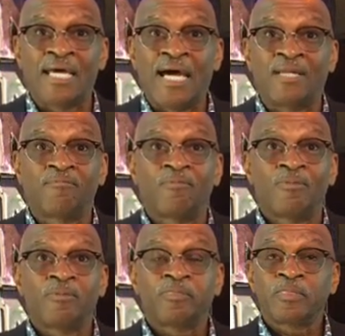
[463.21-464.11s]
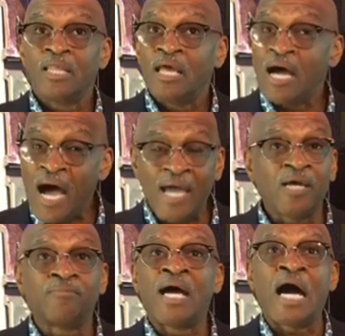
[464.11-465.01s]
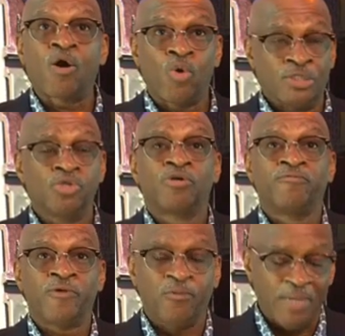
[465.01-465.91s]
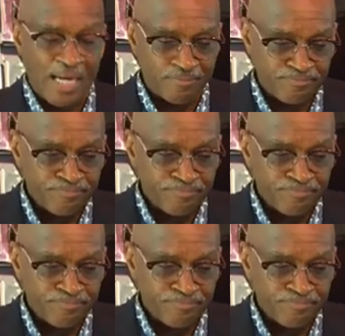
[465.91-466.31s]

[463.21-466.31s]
that, I am not going to confirm that